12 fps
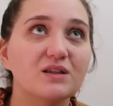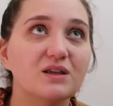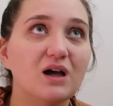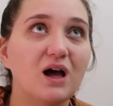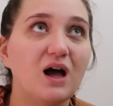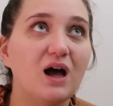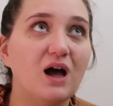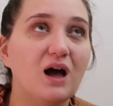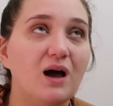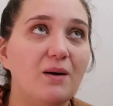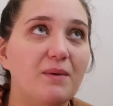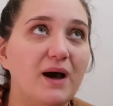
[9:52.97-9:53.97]

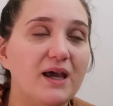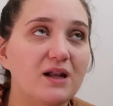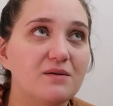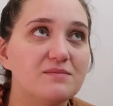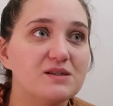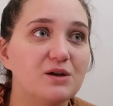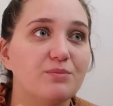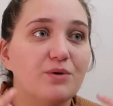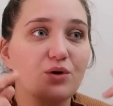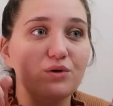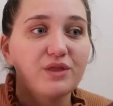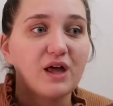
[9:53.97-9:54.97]
items. They're
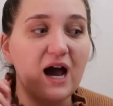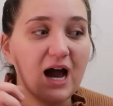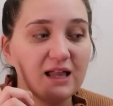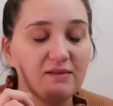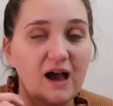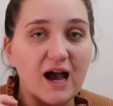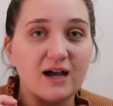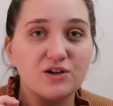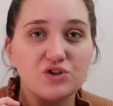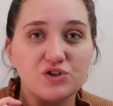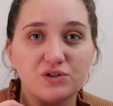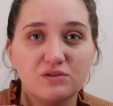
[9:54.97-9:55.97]
both
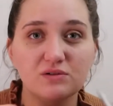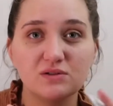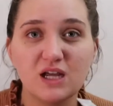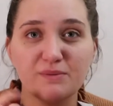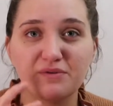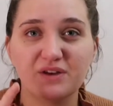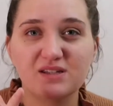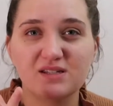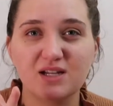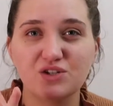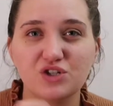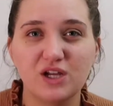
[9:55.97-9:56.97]
eyelash type of
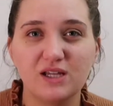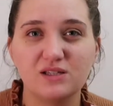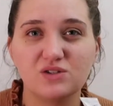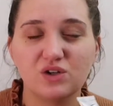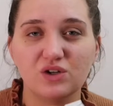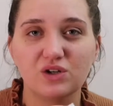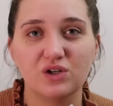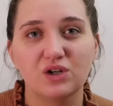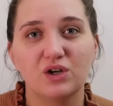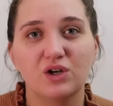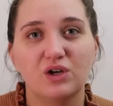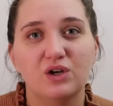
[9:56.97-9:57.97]
extensions or
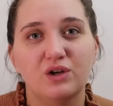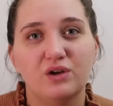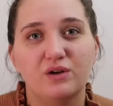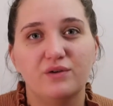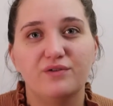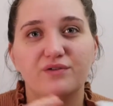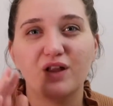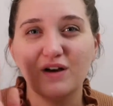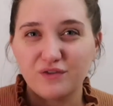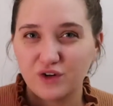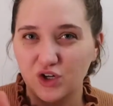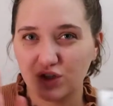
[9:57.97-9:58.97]

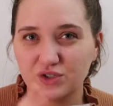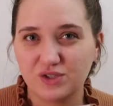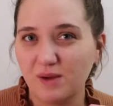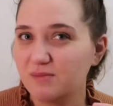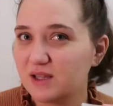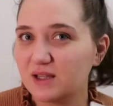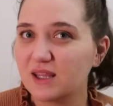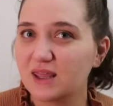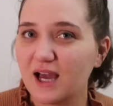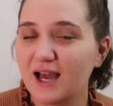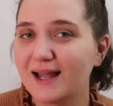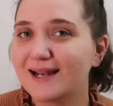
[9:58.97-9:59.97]
fluffers, something like
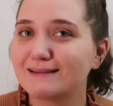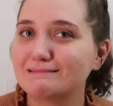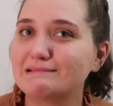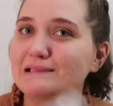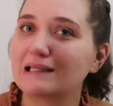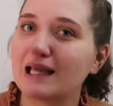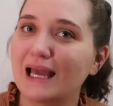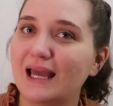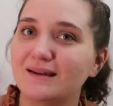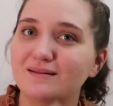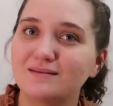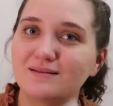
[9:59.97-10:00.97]
that.
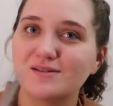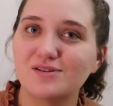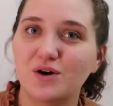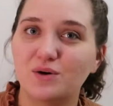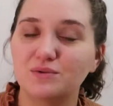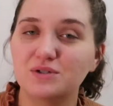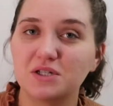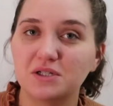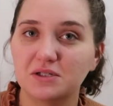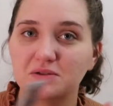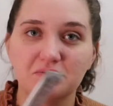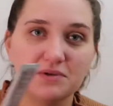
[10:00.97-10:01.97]
Again, don't
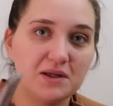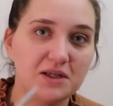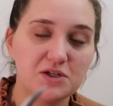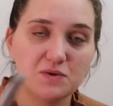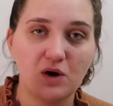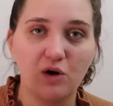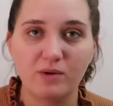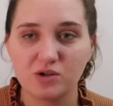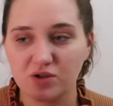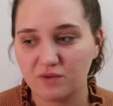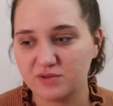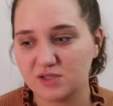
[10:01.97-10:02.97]
really do a whole
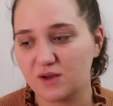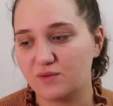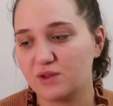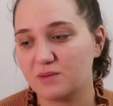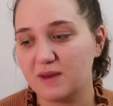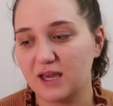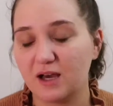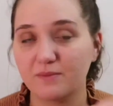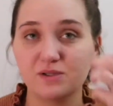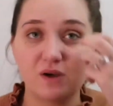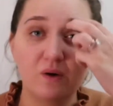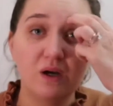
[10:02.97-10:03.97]
bunch stuff with makeup,
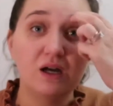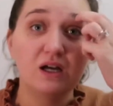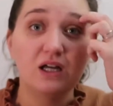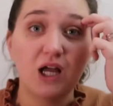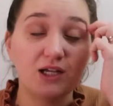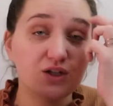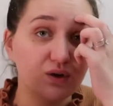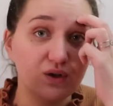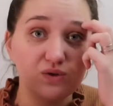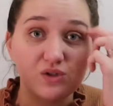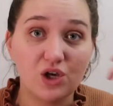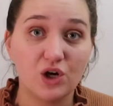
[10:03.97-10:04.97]
so I don't
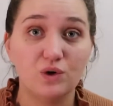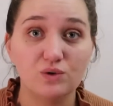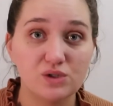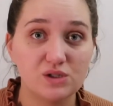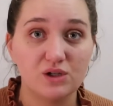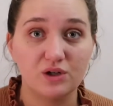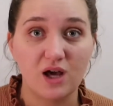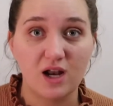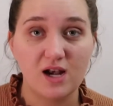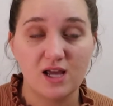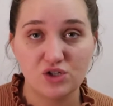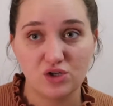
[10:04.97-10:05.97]
use those. They're not
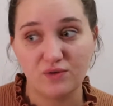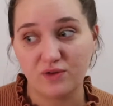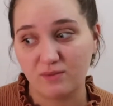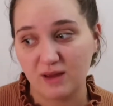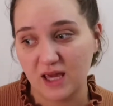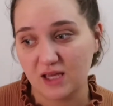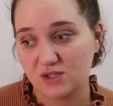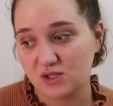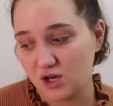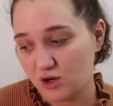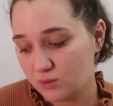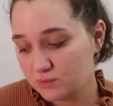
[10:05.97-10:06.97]
an issue for me.
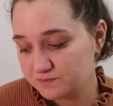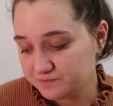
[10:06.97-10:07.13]
So